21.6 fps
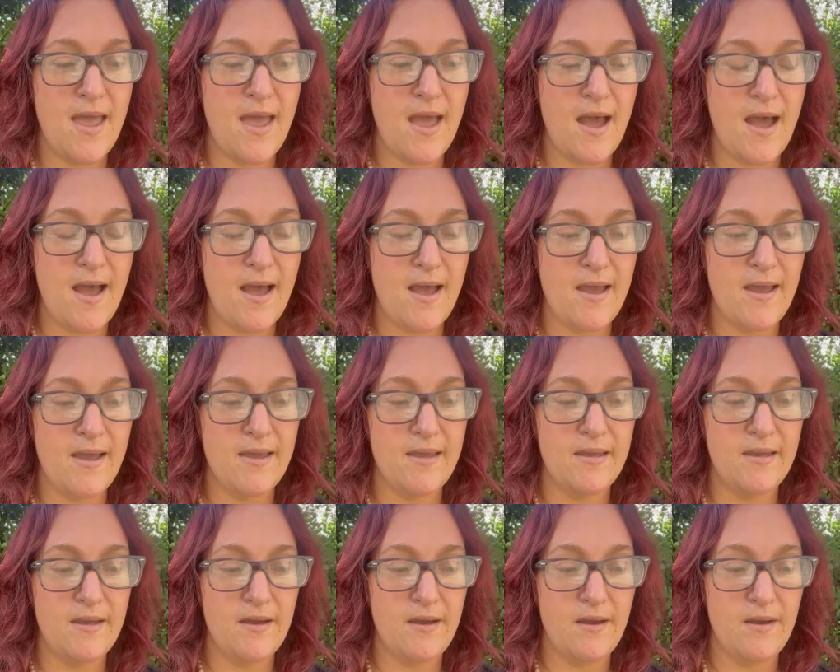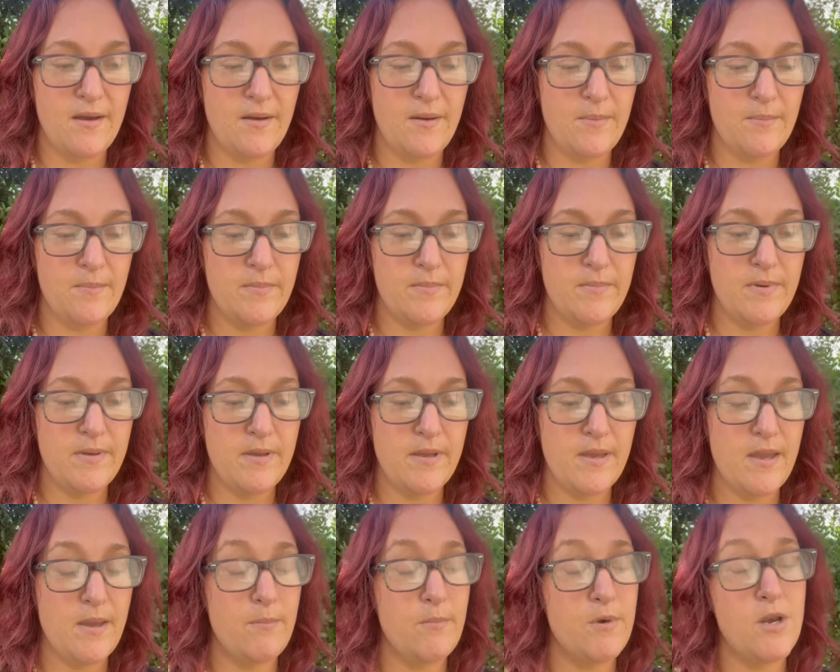I um,
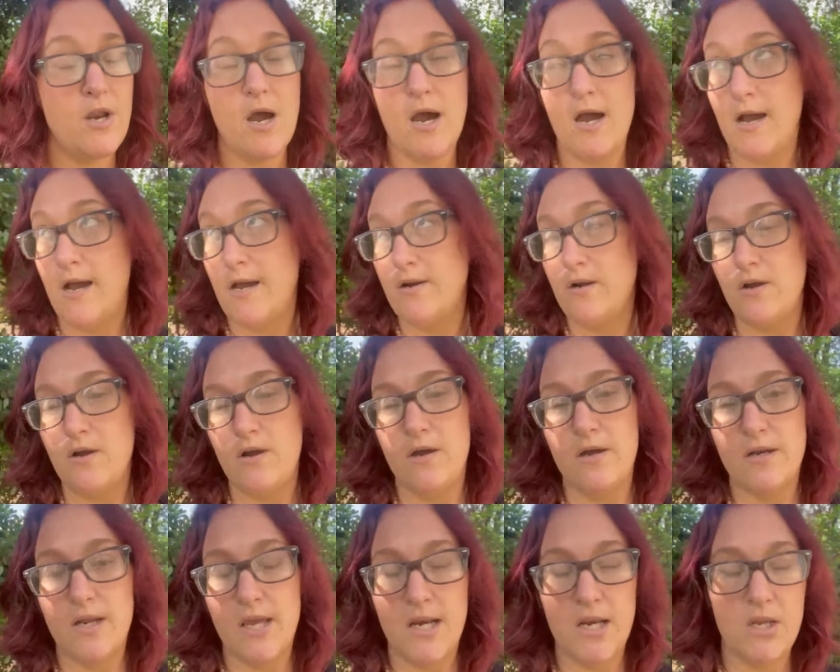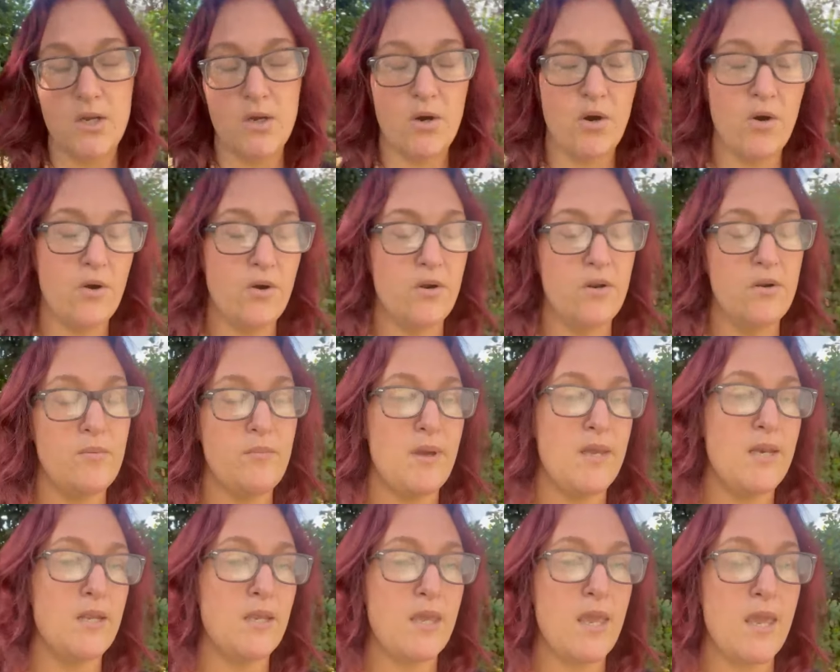am not on any current
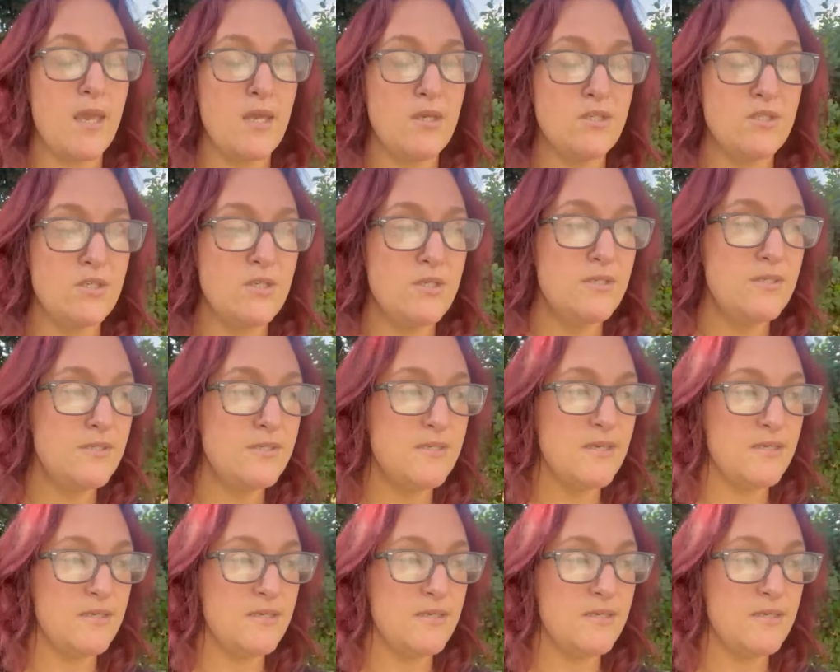medications.